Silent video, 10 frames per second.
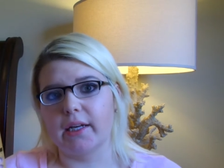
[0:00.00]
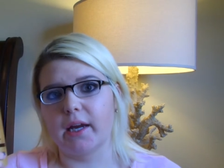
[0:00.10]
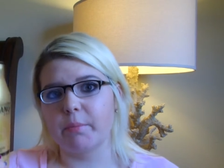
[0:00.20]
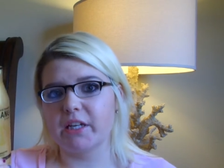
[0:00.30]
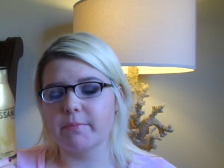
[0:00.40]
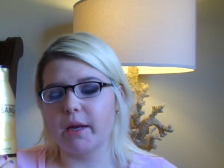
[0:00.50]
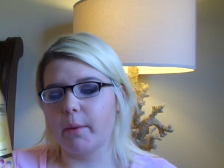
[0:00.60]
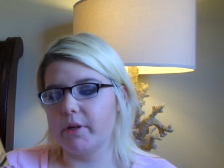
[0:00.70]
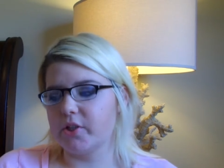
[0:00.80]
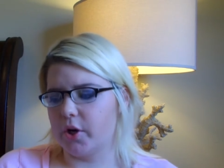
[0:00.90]
and I picked mine
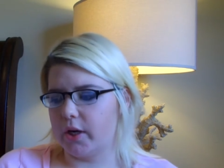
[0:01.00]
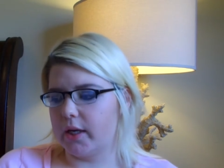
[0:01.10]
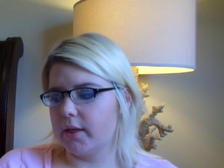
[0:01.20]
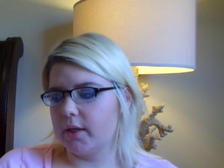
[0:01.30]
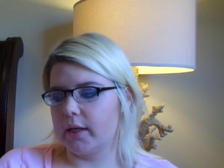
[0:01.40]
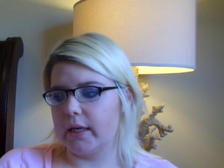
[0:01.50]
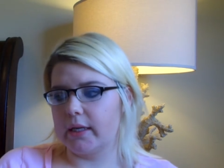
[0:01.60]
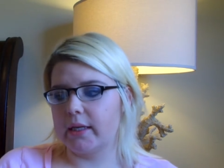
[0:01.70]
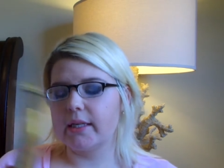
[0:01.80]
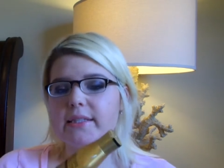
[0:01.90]
up at Target
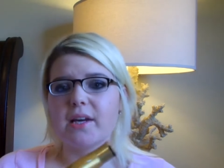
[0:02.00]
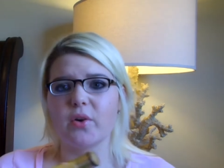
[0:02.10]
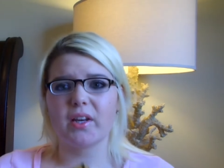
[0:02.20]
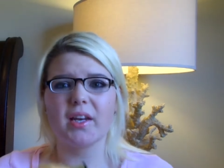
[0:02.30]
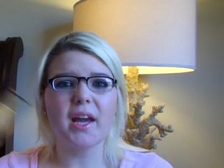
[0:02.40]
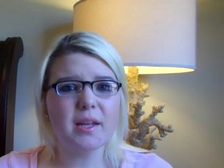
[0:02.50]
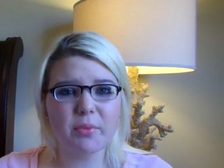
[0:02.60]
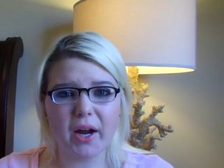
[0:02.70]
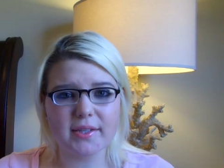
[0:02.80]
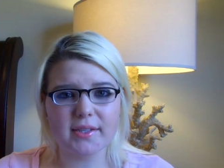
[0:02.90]
and it gets out any
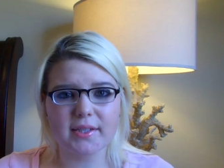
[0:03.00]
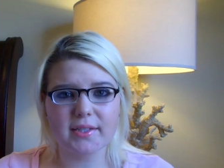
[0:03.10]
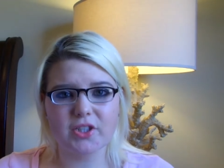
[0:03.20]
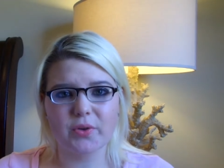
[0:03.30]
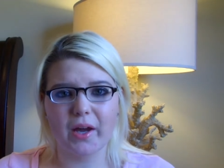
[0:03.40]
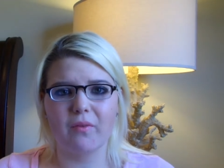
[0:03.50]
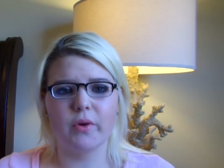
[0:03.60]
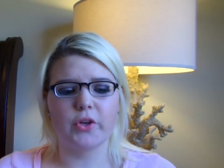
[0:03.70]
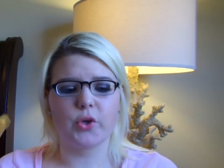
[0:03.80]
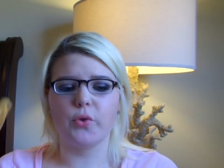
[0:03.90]
brassiness that you have
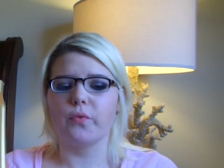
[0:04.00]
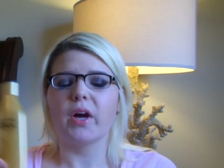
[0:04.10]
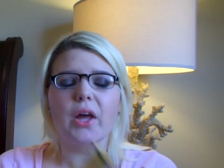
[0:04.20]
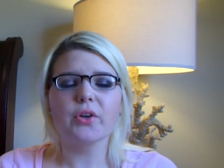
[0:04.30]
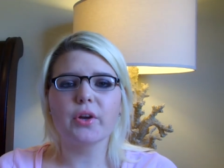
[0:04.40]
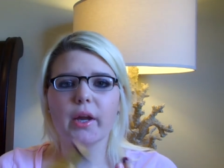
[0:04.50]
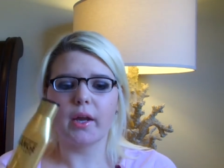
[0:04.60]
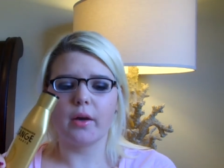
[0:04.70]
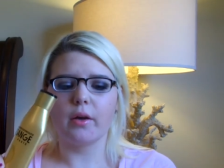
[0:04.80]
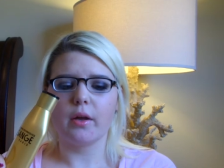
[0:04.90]
whether you've colored your
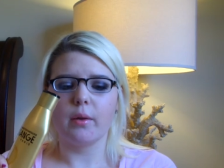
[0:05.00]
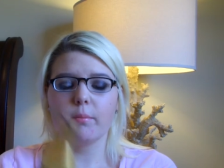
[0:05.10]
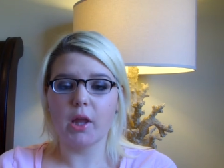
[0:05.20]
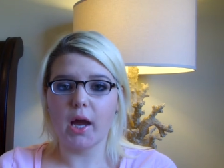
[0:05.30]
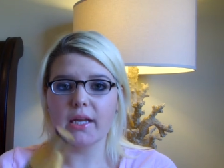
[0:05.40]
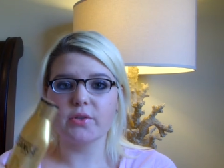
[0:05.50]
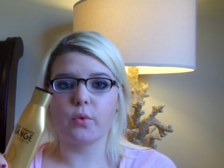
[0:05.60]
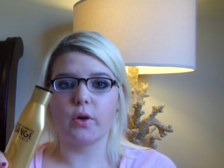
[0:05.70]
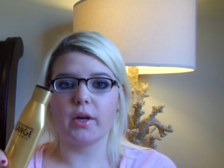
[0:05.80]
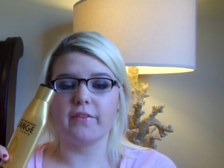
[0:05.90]
hair blonde
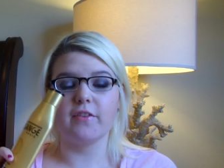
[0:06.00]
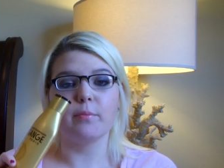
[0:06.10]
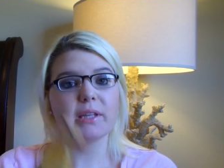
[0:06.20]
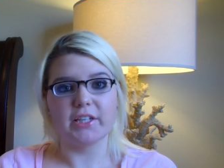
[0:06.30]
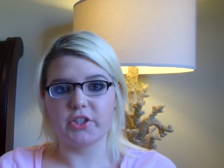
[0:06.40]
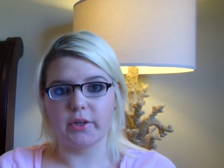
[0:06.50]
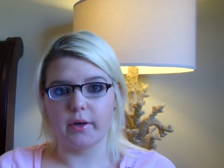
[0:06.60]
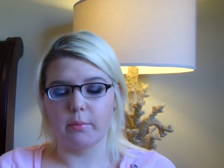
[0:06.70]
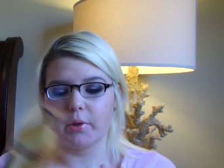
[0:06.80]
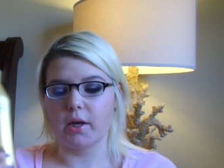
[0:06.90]
or if you've bleached your
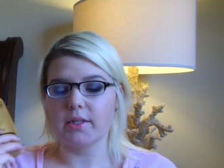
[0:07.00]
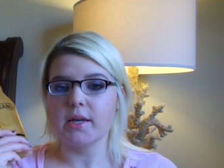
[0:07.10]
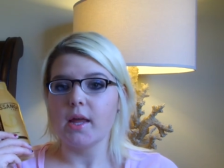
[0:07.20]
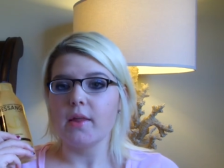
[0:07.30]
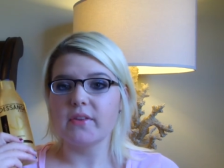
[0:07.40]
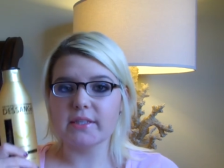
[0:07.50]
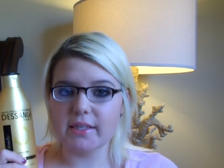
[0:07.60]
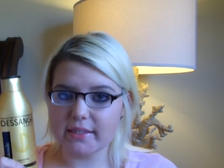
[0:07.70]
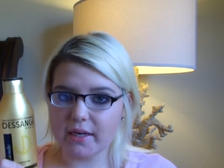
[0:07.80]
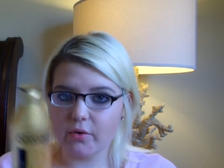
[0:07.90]
hair blonde. This
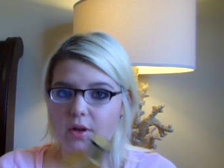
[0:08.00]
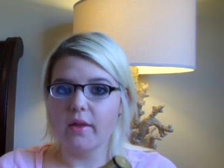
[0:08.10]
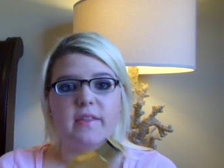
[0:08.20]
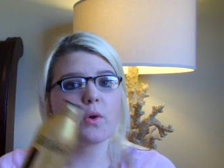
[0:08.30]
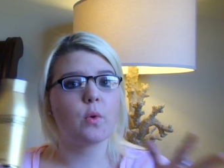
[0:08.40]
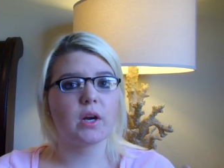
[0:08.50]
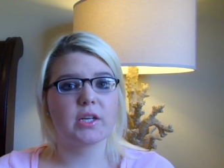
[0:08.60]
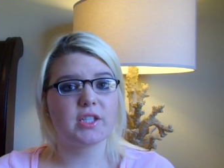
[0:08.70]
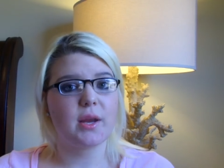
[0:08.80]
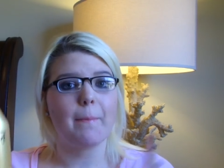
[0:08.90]
gets out the
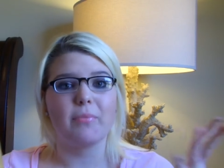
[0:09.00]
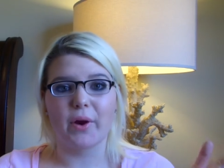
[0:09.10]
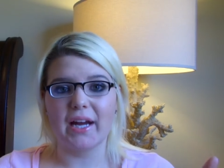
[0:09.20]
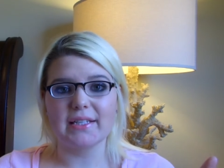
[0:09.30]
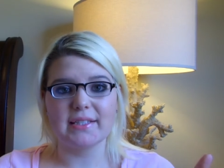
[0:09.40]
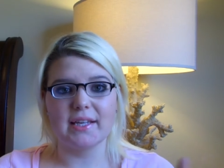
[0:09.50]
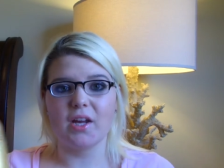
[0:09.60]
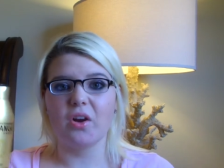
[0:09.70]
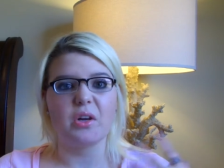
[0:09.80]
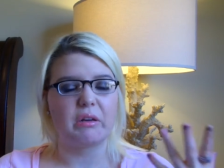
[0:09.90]
orange brassy